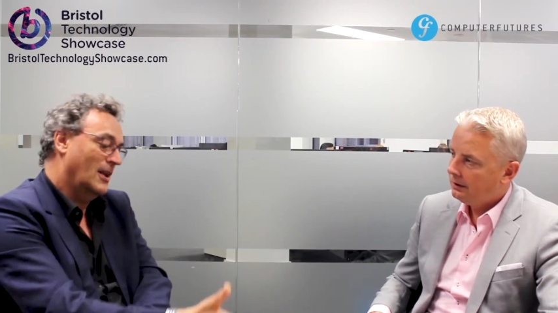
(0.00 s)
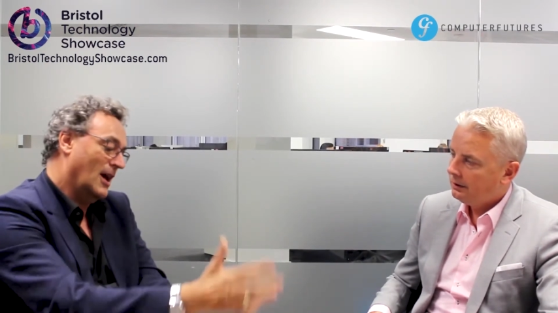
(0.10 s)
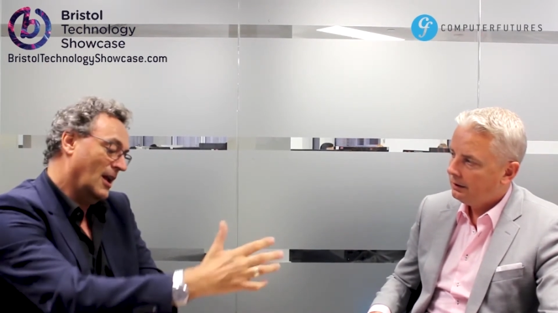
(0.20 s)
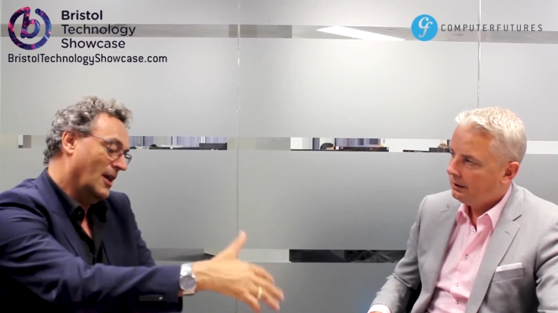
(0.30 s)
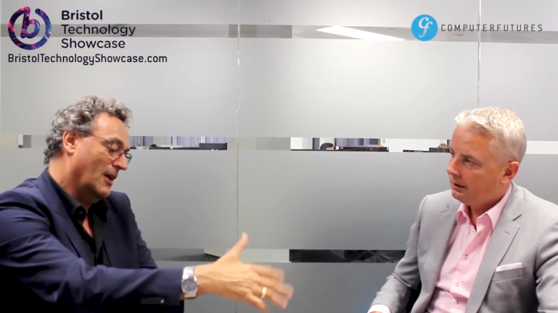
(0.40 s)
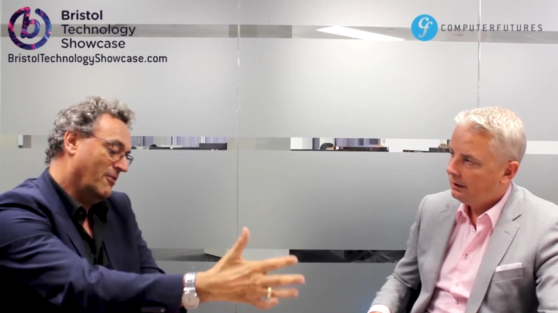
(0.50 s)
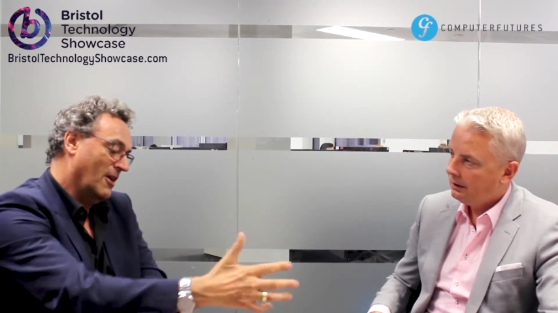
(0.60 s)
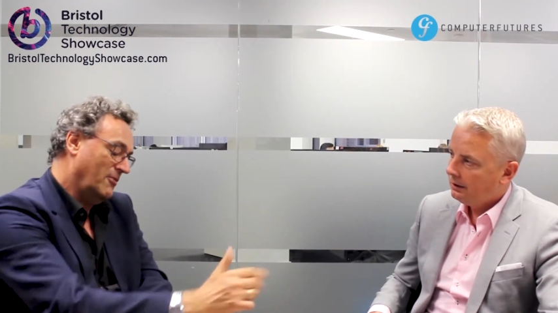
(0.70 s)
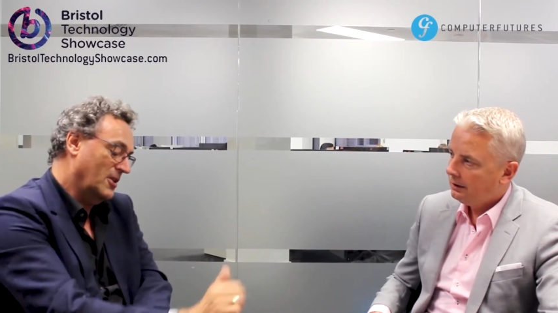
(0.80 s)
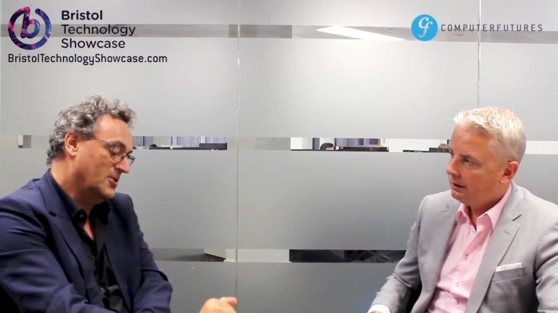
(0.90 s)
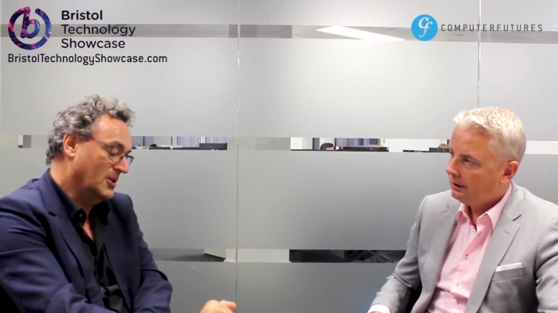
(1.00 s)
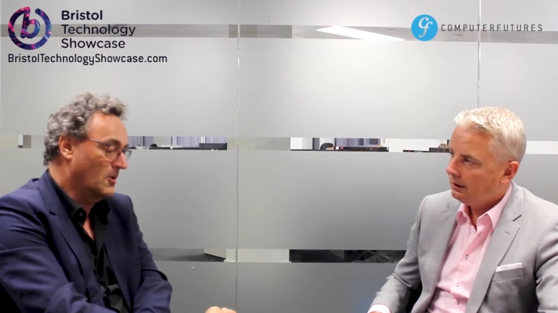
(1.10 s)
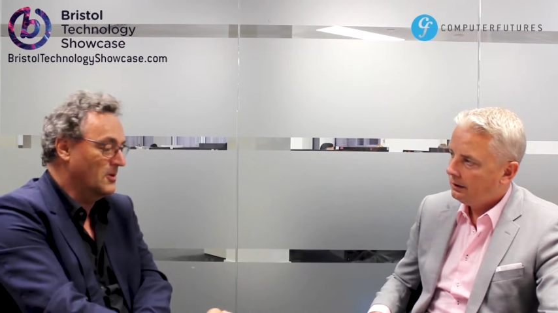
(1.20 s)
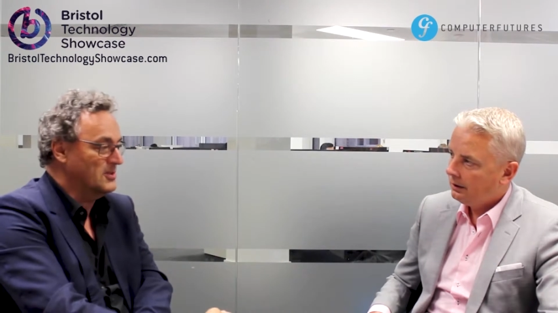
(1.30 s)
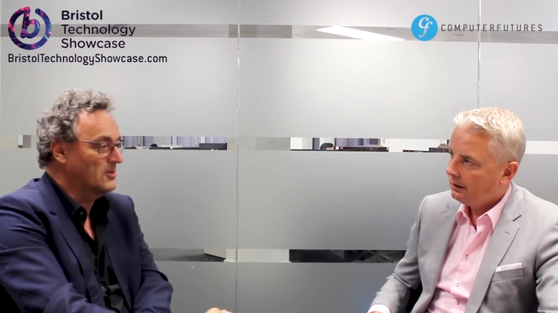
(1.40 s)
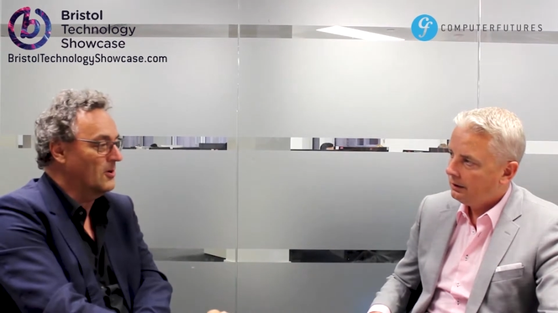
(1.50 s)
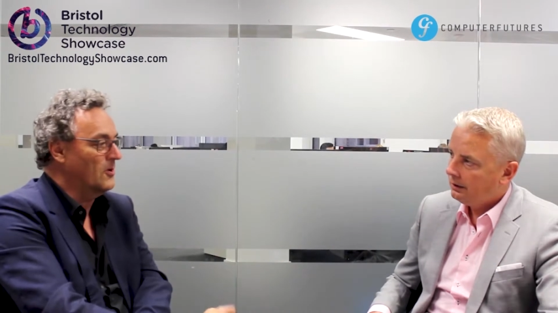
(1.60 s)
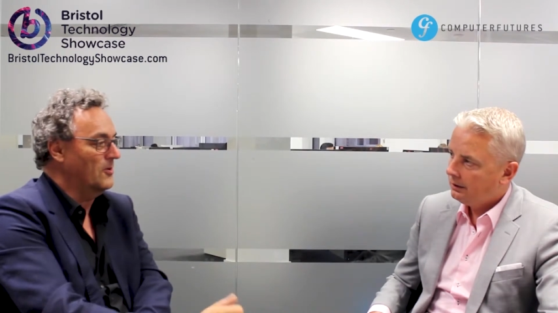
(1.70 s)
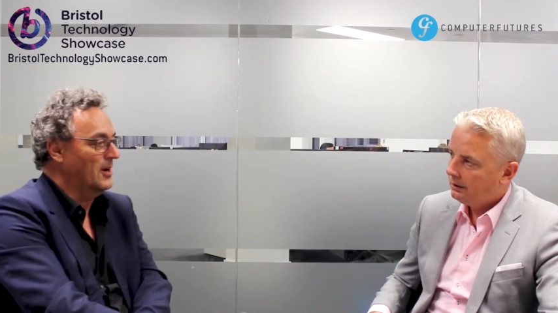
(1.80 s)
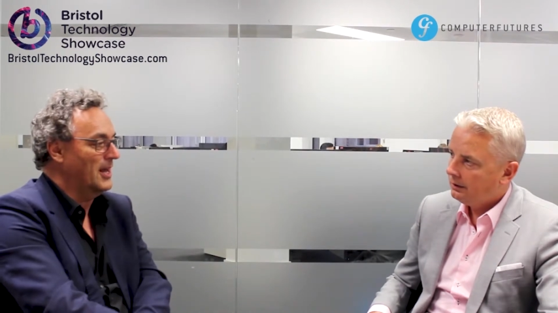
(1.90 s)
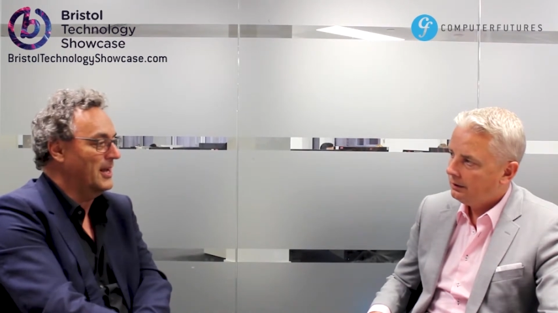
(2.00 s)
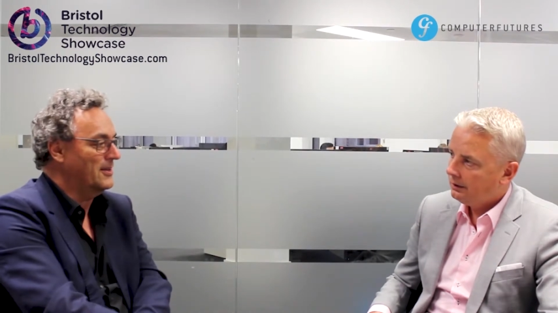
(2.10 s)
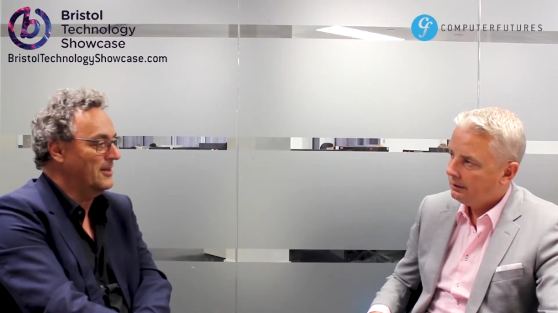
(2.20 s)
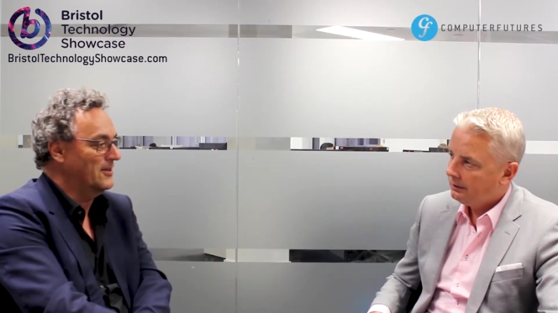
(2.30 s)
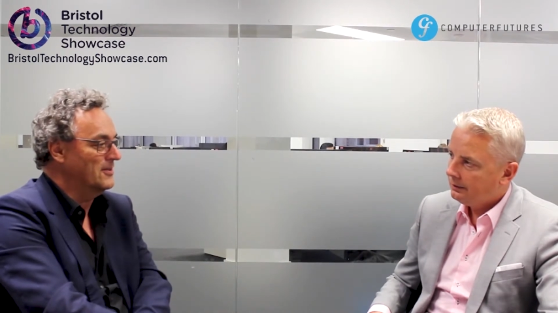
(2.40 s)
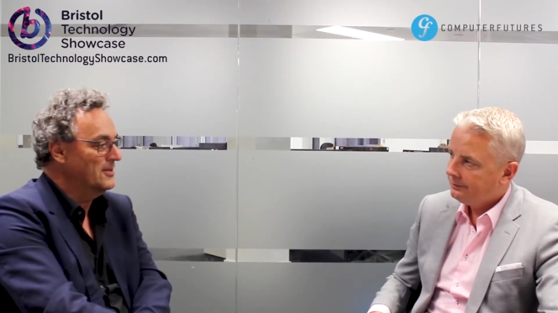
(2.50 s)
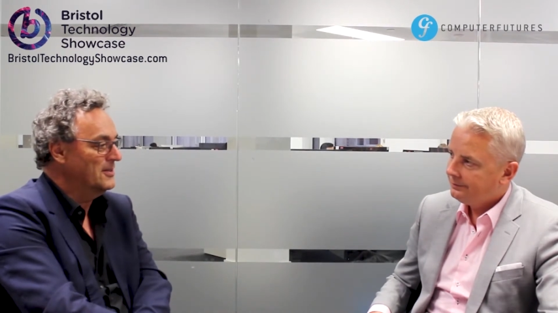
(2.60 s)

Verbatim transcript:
Speaker 1: unlike five years ago, it's no longer like you know